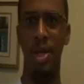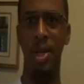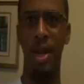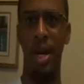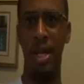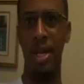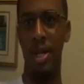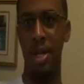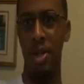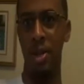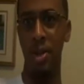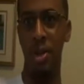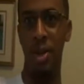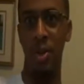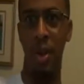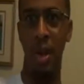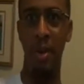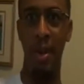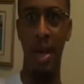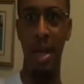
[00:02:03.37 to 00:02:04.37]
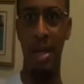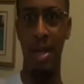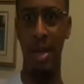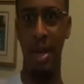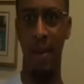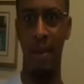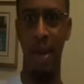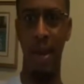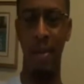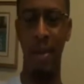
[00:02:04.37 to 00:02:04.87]
try to seduce women and
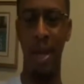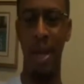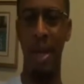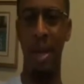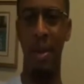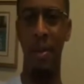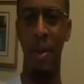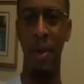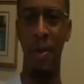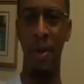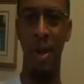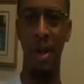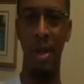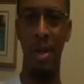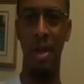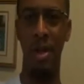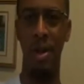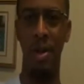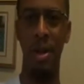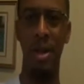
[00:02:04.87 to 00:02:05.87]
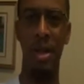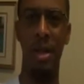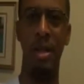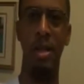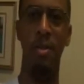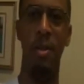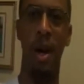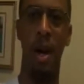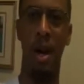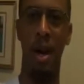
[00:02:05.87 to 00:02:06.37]
stuff at the beginning of the movie, because, he's in
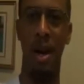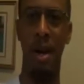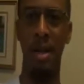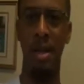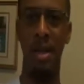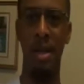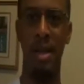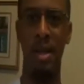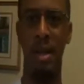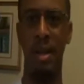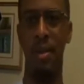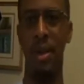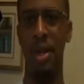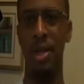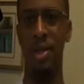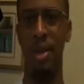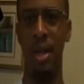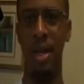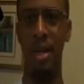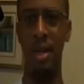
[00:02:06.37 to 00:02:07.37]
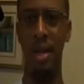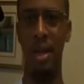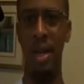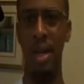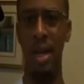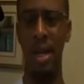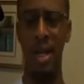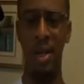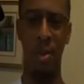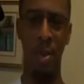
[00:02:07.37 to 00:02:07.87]
his bars, he's sitting up there trying
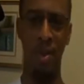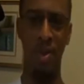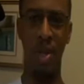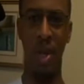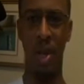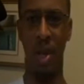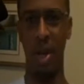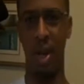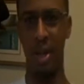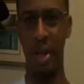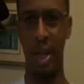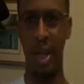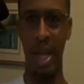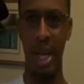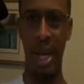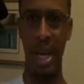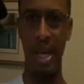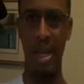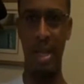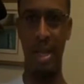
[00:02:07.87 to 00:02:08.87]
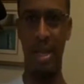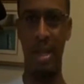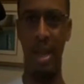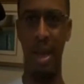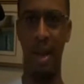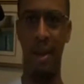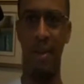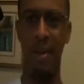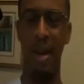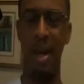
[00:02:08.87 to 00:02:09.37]
to smooth talk all the ladies and
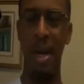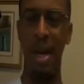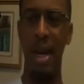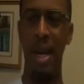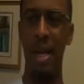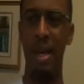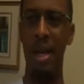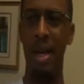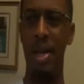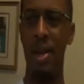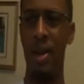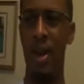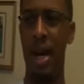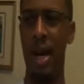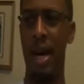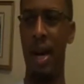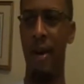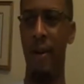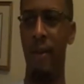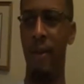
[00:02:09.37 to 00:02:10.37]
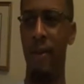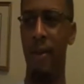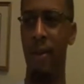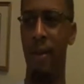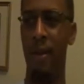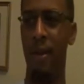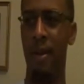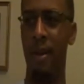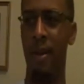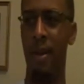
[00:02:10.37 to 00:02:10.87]
stuff. Then you have
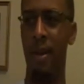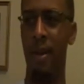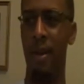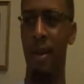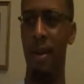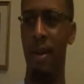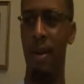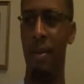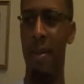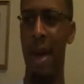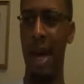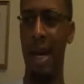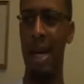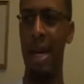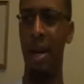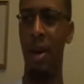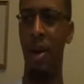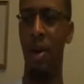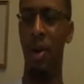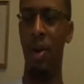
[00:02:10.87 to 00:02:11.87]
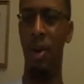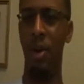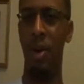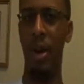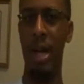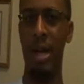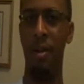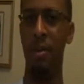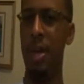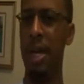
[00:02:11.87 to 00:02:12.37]
Magneto,
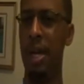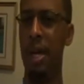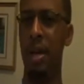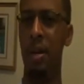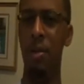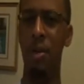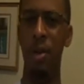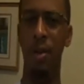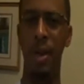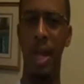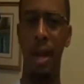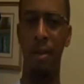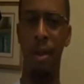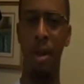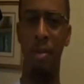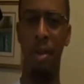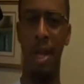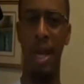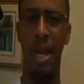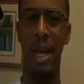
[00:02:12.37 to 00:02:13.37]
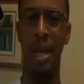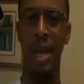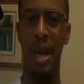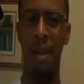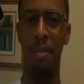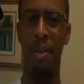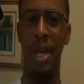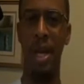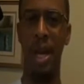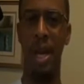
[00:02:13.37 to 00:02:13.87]
who at the beginning of the movie they replayed
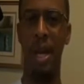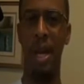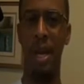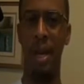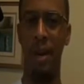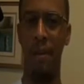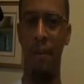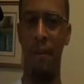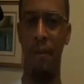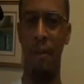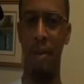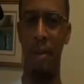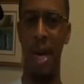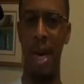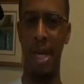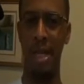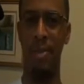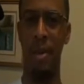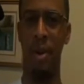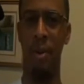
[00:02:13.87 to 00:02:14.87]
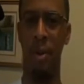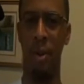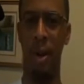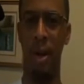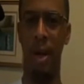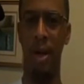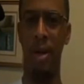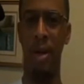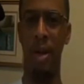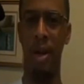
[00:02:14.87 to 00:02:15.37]
that beginning of from X-Men
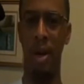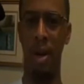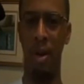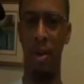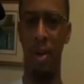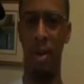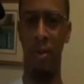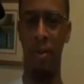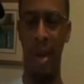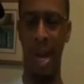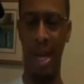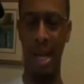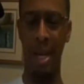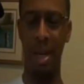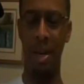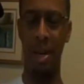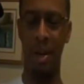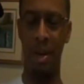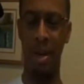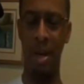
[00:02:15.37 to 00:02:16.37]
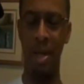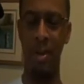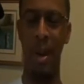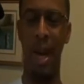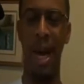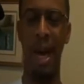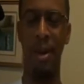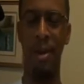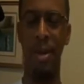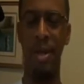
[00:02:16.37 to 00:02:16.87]
1, with Magneto learning his
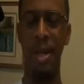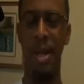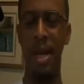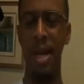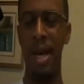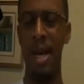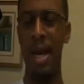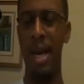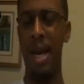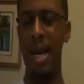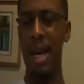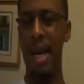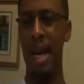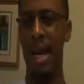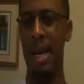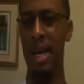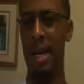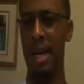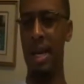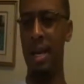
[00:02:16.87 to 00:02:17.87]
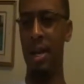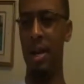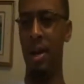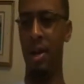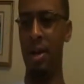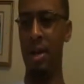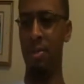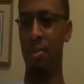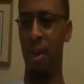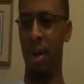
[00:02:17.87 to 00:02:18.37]
powers, and then,
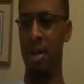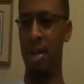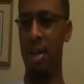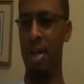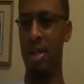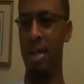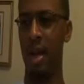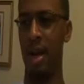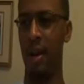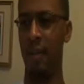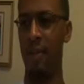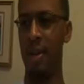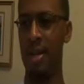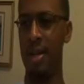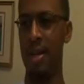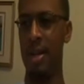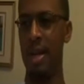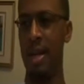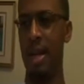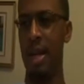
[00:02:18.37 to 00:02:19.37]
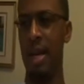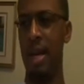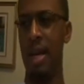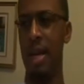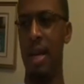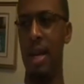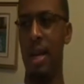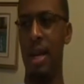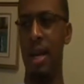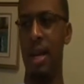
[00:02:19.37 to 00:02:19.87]
he's brought to this office.
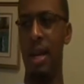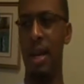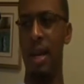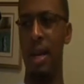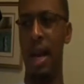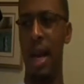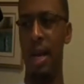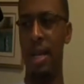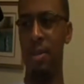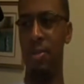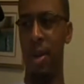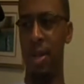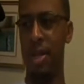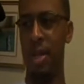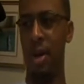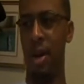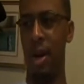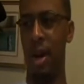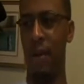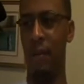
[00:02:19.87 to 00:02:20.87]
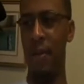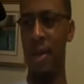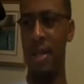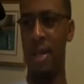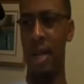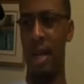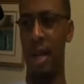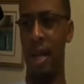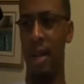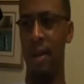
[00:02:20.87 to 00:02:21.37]
Now he's brought to the
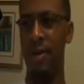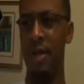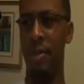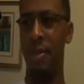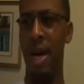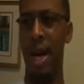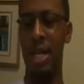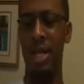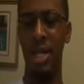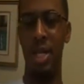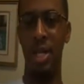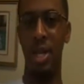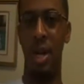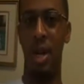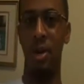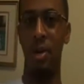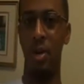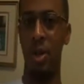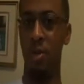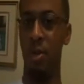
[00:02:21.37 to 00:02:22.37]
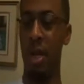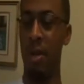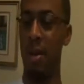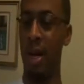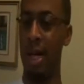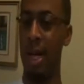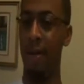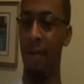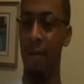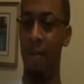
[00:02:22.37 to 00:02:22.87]
office of Sebastian Shaw, who was played
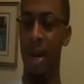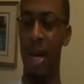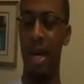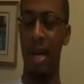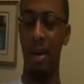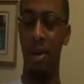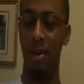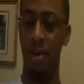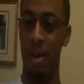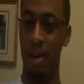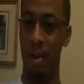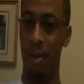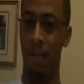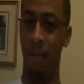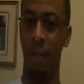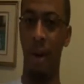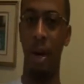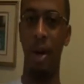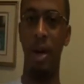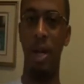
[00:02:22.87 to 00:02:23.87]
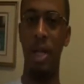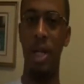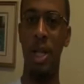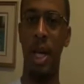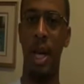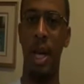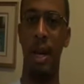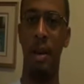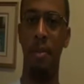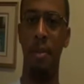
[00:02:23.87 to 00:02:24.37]
by Kevin Bacon, who did a very good
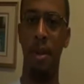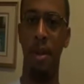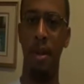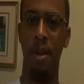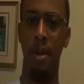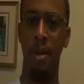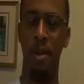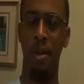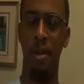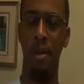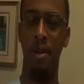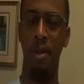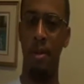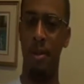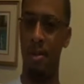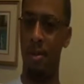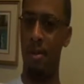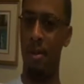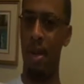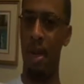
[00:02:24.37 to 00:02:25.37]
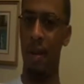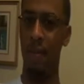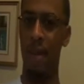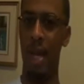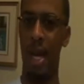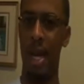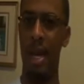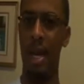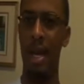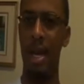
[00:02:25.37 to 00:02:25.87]
job of
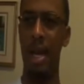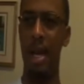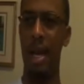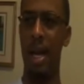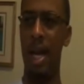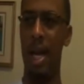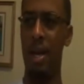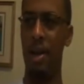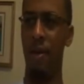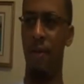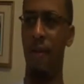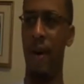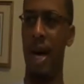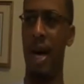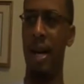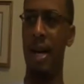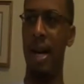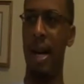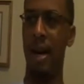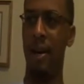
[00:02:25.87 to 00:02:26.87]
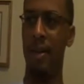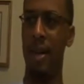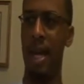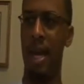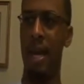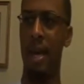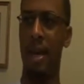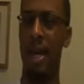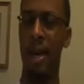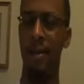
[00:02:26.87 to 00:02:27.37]
that. And you find out
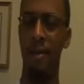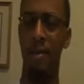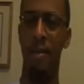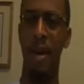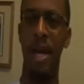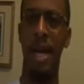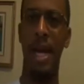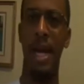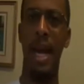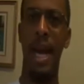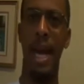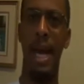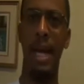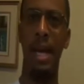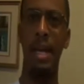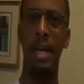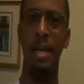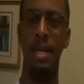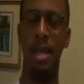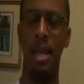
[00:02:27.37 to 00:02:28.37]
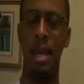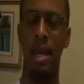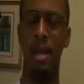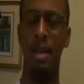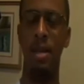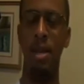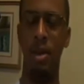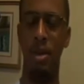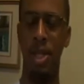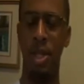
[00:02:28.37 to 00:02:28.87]
that Kevin Bacon had his kid,
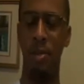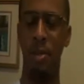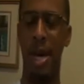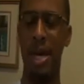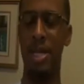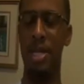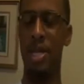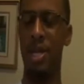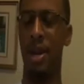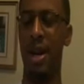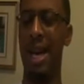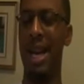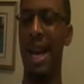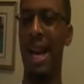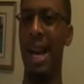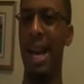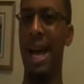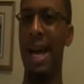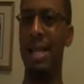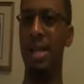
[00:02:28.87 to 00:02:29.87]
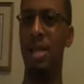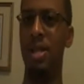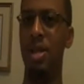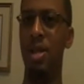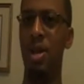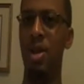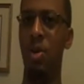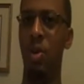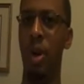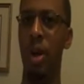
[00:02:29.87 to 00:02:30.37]
Sebastian Shaw had a lot to
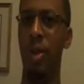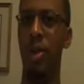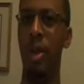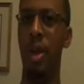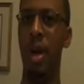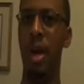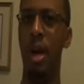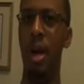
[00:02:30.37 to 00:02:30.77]
do with